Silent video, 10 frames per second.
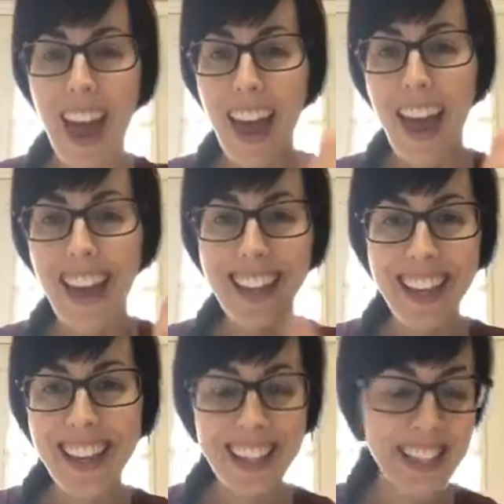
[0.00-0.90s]
Hey
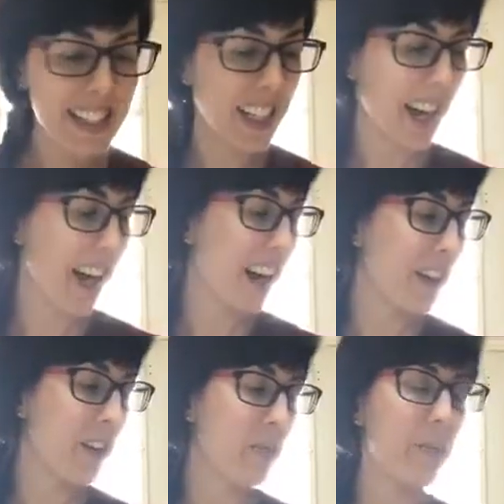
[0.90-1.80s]
ladies,
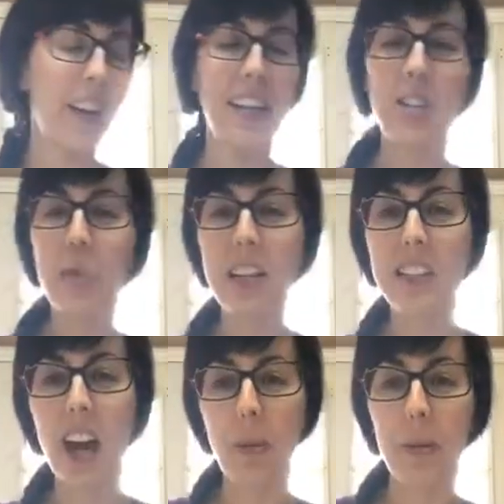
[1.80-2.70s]
I just wanted to
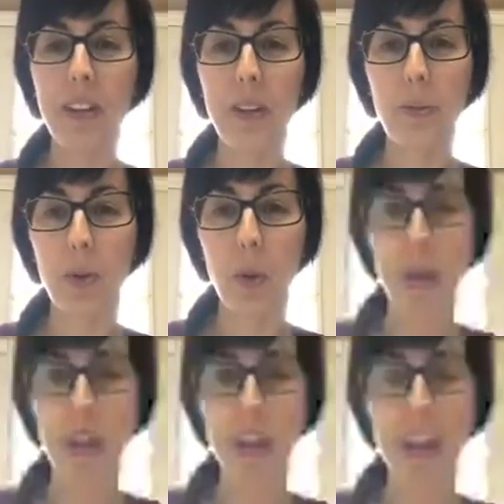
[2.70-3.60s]
hop on here real
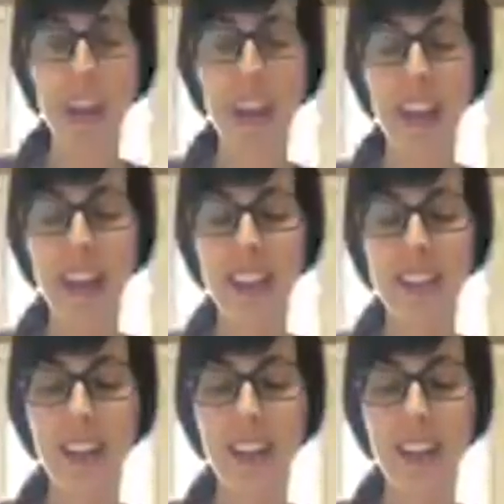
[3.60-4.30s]
quick and